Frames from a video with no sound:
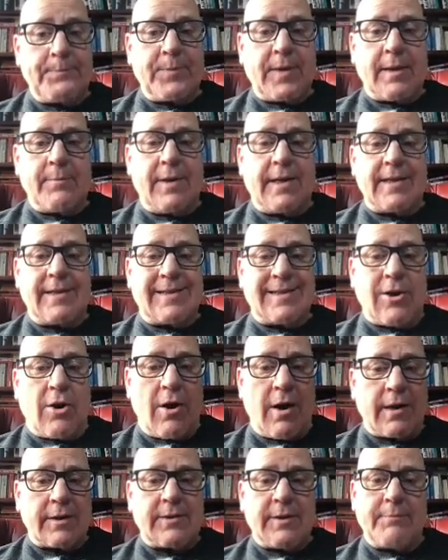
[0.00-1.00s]
but it
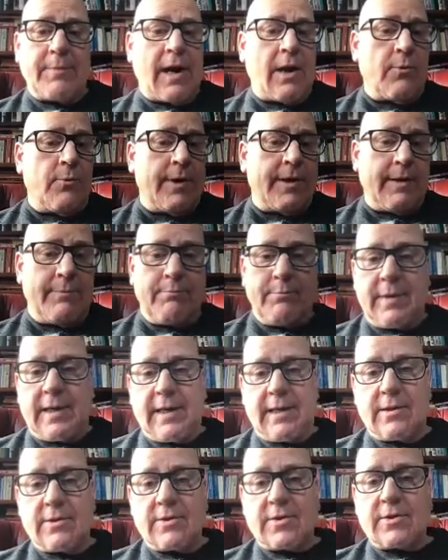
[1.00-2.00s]
talks about what it
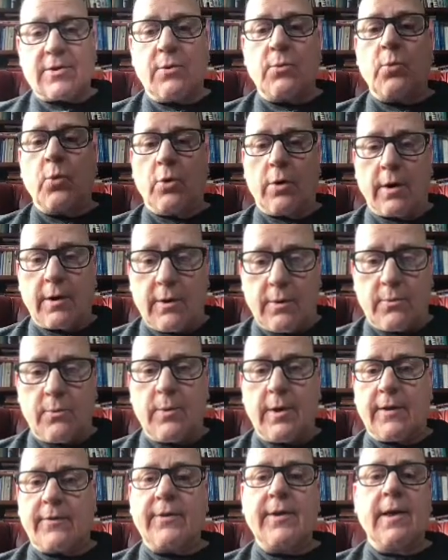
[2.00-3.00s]
means to work
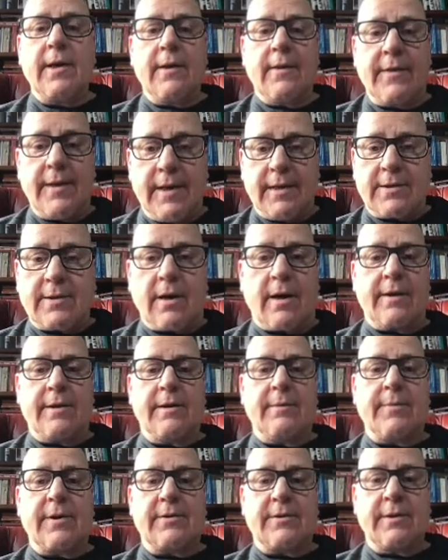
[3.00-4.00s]
with the
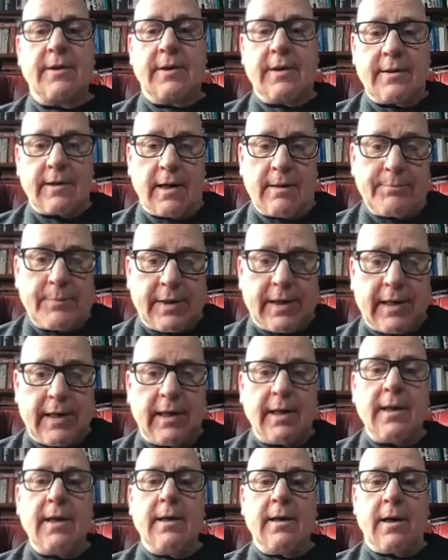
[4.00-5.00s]
autonomous
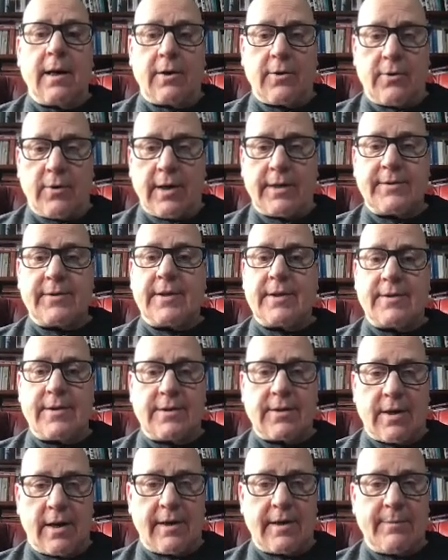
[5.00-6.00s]
company across this
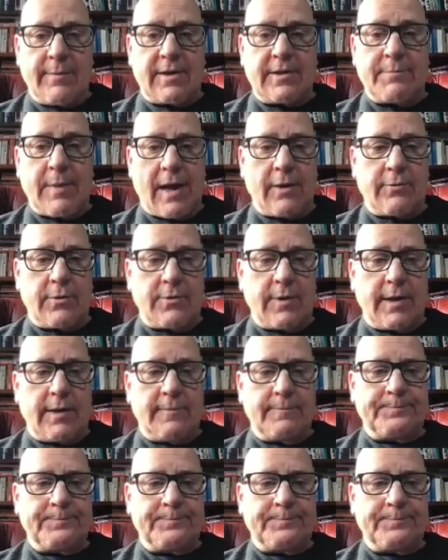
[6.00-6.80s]
autonomous boundary.